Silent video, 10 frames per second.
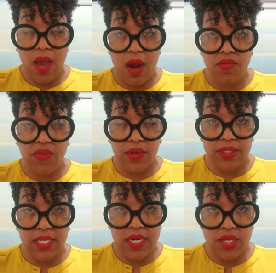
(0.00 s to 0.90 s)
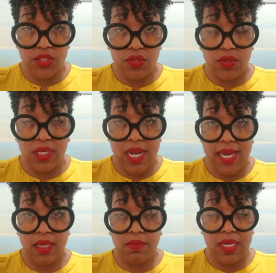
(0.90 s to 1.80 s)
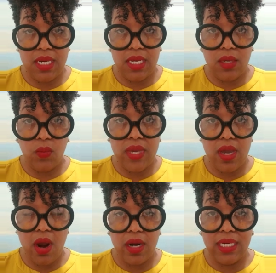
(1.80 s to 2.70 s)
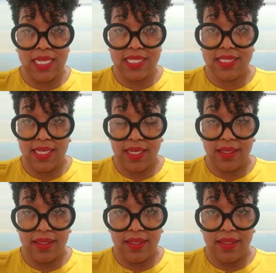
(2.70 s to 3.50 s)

Our first initial client meeting, we are listening.